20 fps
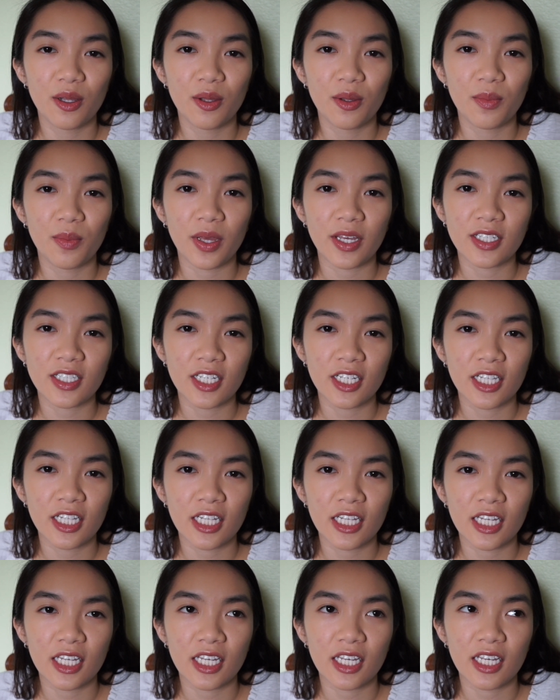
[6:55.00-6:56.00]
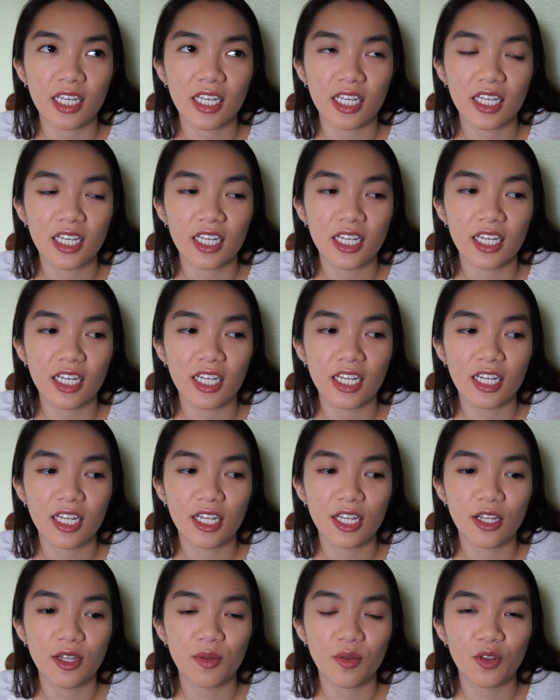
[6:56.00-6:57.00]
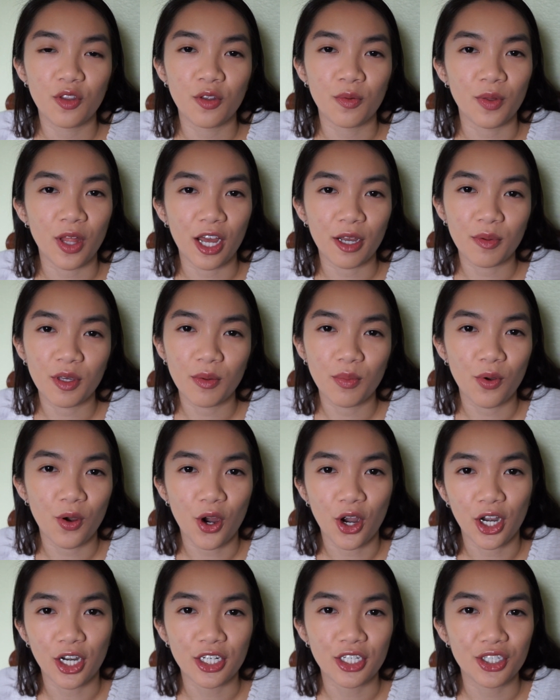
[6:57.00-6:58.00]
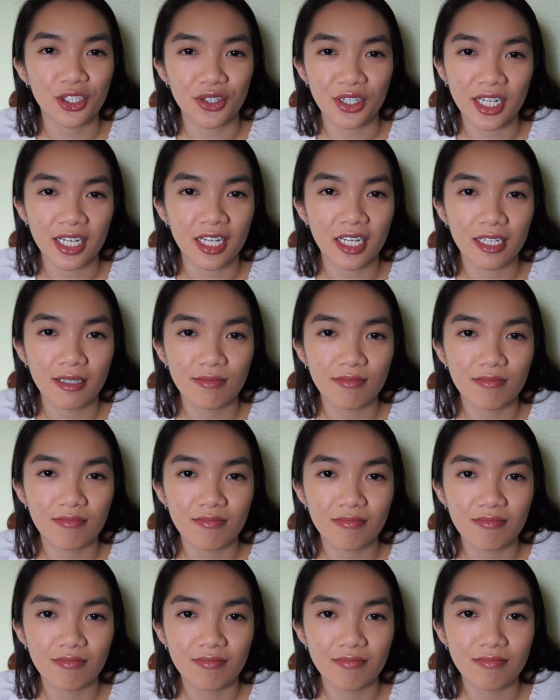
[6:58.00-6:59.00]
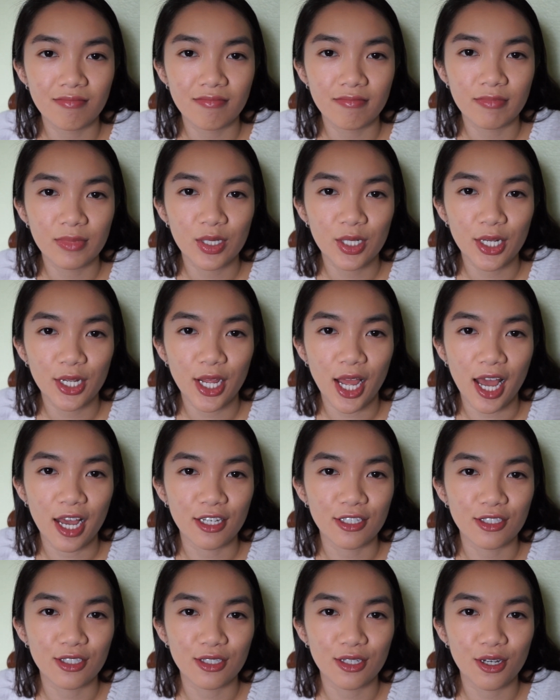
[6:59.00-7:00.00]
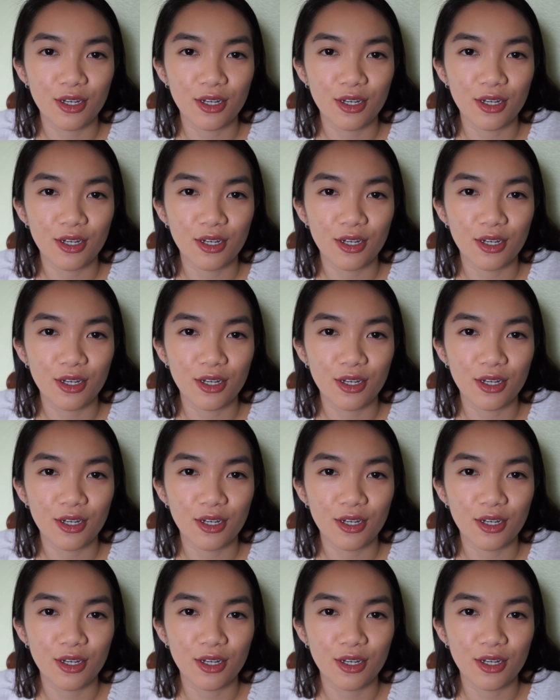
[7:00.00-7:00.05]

basically the Black people aren't treated as